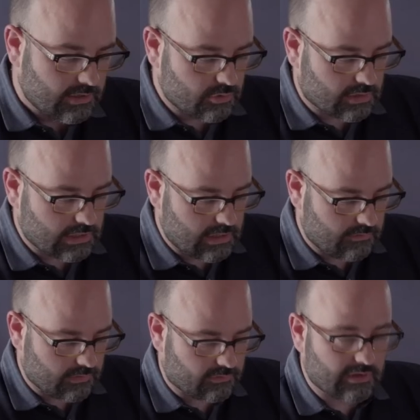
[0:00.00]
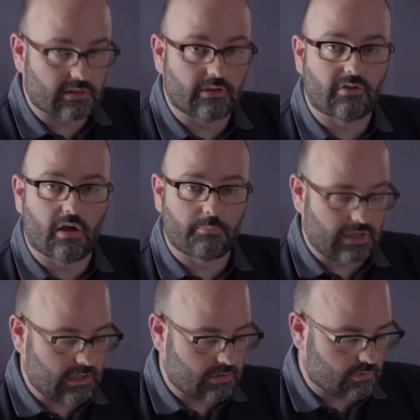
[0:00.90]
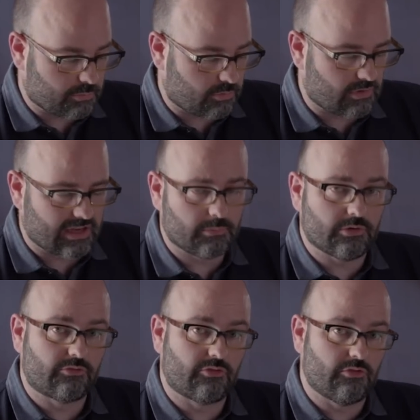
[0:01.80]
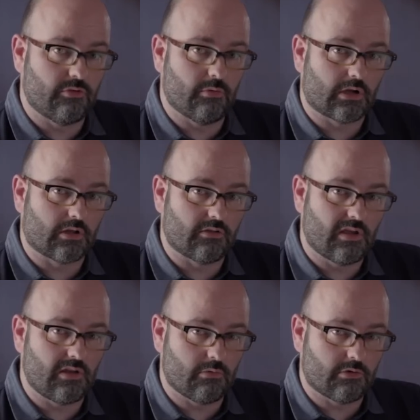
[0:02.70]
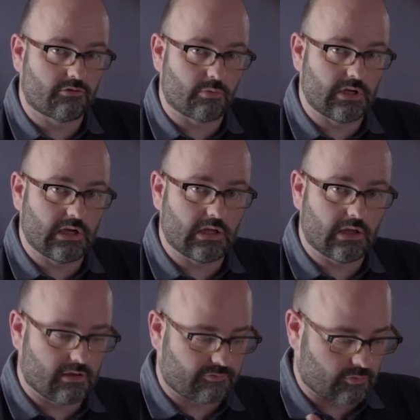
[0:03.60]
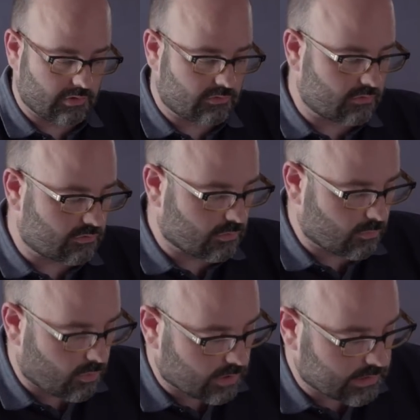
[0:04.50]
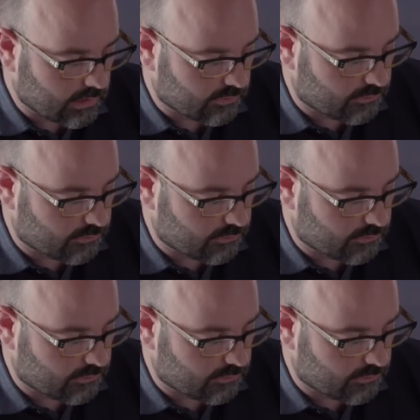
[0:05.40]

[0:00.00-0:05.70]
You can even set this up in your parameters to do a continuous reading if, for instance, you're walking a